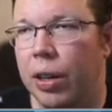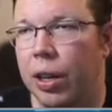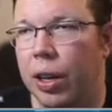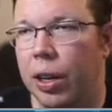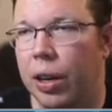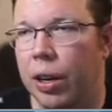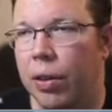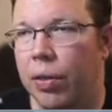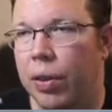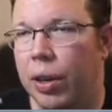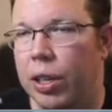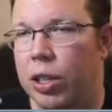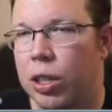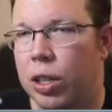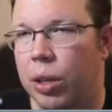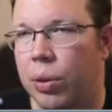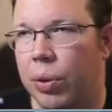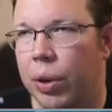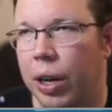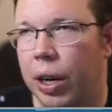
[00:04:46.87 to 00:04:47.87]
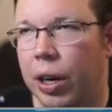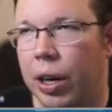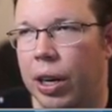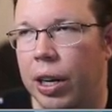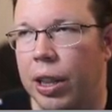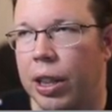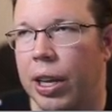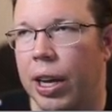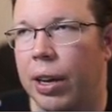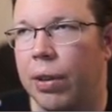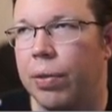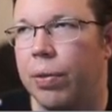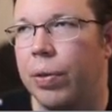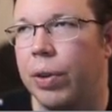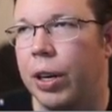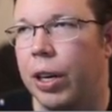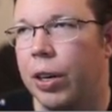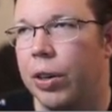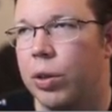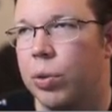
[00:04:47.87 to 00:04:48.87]
and then eventually we're gonna need that
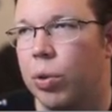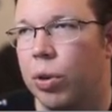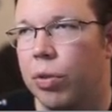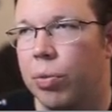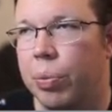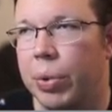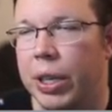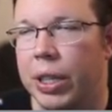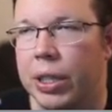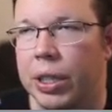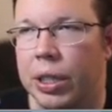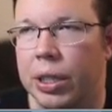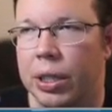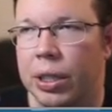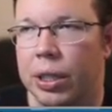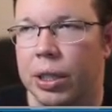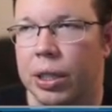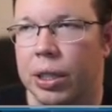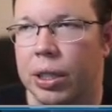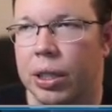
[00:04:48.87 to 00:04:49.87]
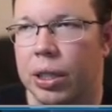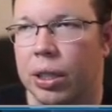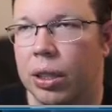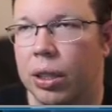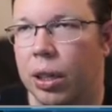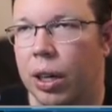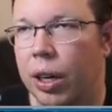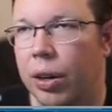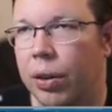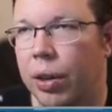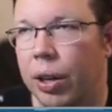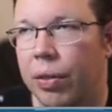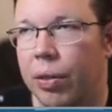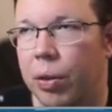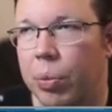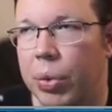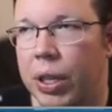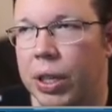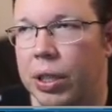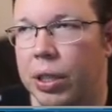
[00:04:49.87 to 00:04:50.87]
for gear 12 pieces, or gear
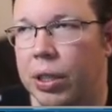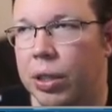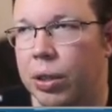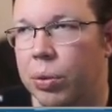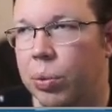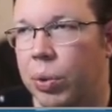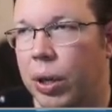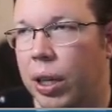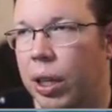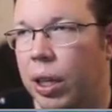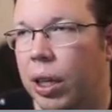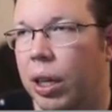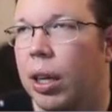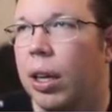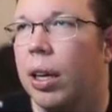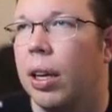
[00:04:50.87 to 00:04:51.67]
11 pieces as well.